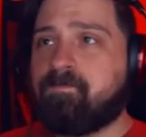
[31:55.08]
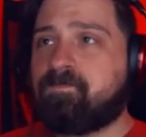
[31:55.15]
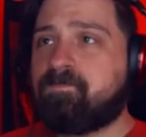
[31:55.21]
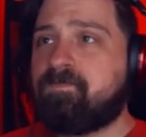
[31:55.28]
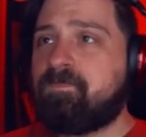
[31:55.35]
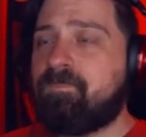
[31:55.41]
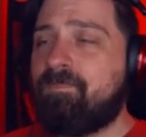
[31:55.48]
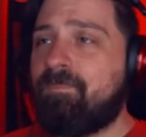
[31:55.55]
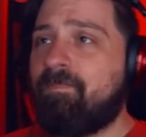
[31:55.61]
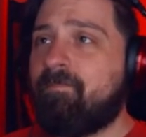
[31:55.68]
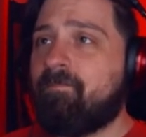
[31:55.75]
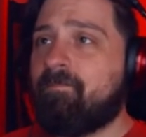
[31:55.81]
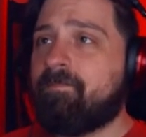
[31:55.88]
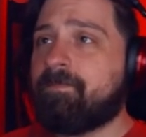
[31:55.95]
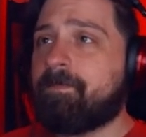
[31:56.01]

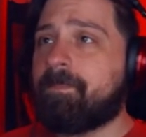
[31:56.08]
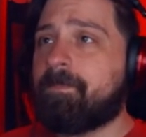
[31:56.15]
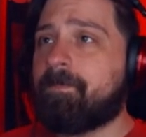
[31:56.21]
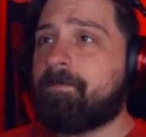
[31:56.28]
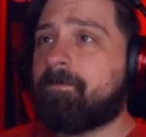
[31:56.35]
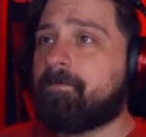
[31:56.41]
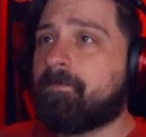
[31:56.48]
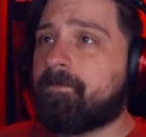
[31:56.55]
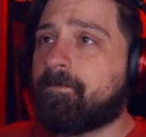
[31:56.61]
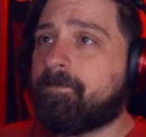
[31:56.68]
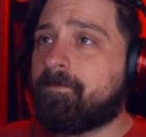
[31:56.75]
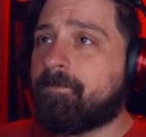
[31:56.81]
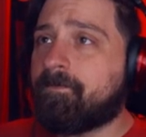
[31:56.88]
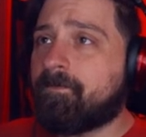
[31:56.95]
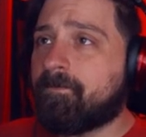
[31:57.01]

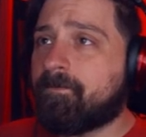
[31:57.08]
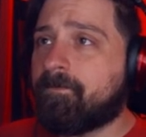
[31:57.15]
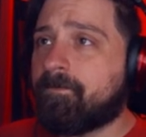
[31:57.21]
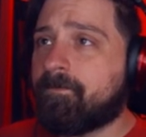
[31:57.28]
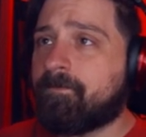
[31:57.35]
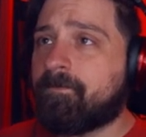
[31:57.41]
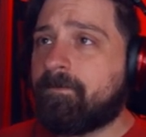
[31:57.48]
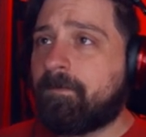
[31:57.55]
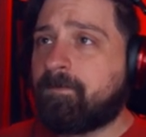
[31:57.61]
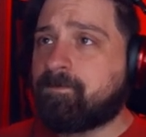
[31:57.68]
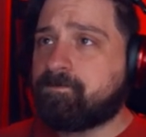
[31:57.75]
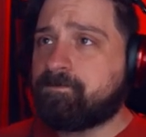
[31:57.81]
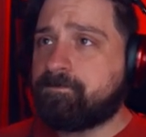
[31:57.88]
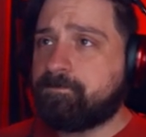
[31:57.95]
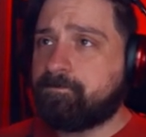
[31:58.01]

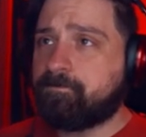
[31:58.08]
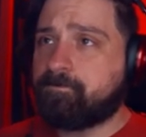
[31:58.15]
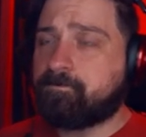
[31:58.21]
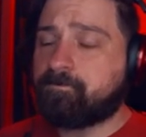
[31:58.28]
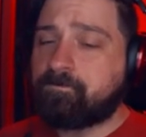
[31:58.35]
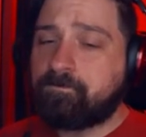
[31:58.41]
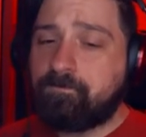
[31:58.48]
(silent)